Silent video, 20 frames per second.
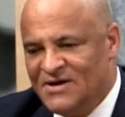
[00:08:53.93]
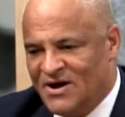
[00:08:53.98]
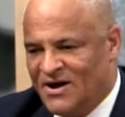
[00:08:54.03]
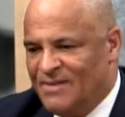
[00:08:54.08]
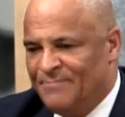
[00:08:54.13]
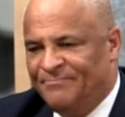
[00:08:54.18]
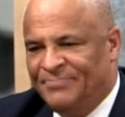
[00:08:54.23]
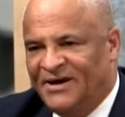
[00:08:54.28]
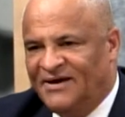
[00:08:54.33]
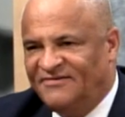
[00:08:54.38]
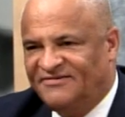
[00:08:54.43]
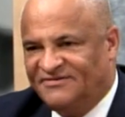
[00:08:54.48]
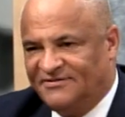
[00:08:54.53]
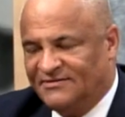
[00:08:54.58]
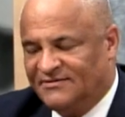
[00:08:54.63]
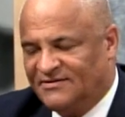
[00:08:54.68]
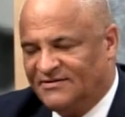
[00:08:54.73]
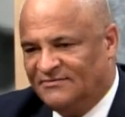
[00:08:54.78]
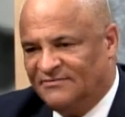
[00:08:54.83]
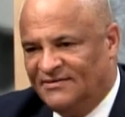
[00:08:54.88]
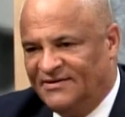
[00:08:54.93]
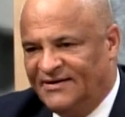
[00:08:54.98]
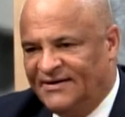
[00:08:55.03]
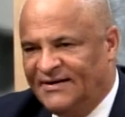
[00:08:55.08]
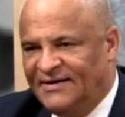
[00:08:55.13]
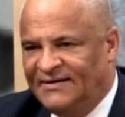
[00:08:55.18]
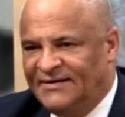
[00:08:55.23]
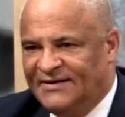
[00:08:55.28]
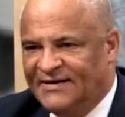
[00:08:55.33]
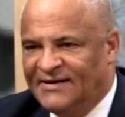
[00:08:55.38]
Basically,
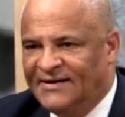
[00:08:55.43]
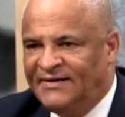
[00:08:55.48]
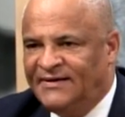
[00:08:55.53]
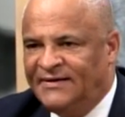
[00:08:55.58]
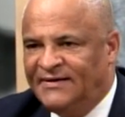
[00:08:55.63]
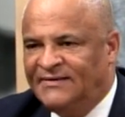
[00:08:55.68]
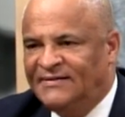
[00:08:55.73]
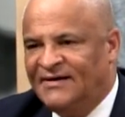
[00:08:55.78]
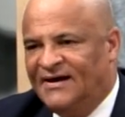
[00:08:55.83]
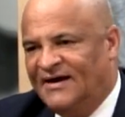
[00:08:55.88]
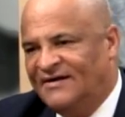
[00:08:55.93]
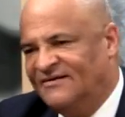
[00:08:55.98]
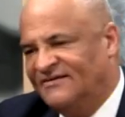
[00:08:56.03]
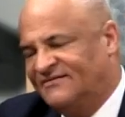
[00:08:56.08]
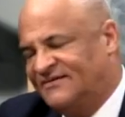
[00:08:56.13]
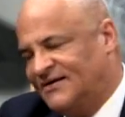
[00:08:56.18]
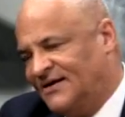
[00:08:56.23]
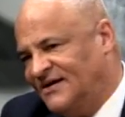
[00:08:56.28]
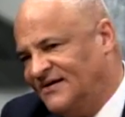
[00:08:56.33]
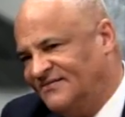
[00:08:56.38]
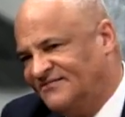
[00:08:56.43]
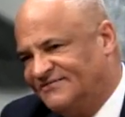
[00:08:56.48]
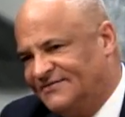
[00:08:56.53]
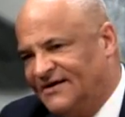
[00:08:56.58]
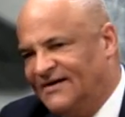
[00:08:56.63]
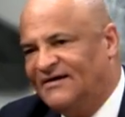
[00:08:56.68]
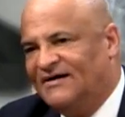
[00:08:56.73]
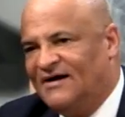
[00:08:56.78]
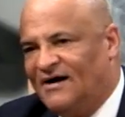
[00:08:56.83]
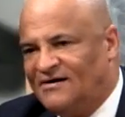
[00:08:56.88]
Keene and Keene State
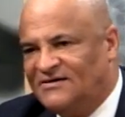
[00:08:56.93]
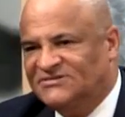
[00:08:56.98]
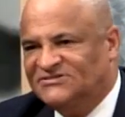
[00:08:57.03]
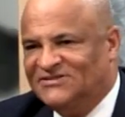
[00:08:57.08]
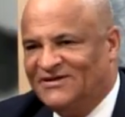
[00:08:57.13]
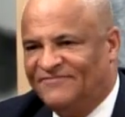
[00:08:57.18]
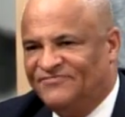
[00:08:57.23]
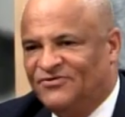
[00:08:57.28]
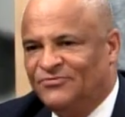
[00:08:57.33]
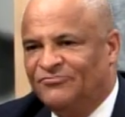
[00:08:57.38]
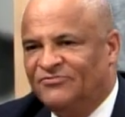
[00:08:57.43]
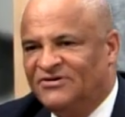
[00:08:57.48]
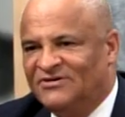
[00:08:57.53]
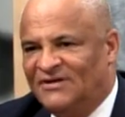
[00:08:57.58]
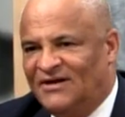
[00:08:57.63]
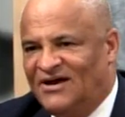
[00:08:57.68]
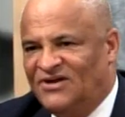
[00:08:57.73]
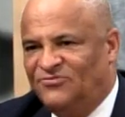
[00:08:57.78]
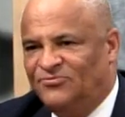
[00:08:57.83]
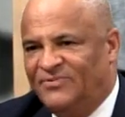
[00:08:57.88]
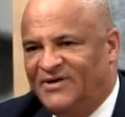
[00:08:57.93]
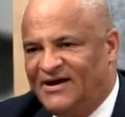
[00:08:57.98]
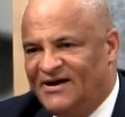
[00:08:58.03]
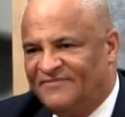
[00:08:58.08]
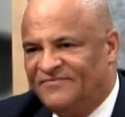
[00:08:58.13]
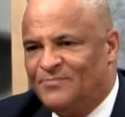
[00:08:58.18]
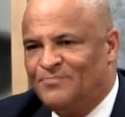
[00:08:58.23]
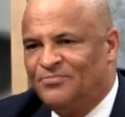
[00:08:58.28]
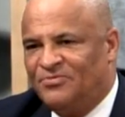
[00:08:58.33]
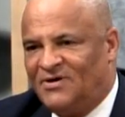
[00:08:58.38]
College have to realize we have a
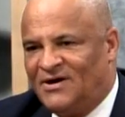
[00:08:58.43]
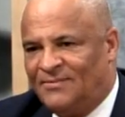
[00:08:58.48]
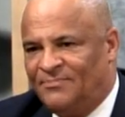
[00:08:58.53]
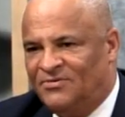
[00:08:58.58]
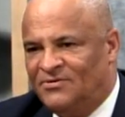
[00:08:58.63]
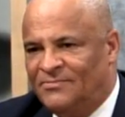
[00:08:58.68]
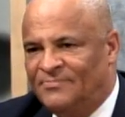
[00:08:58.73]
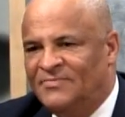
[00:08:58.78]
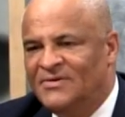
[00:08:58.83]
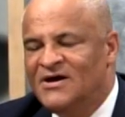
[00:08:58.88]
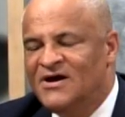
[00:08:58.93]
problem,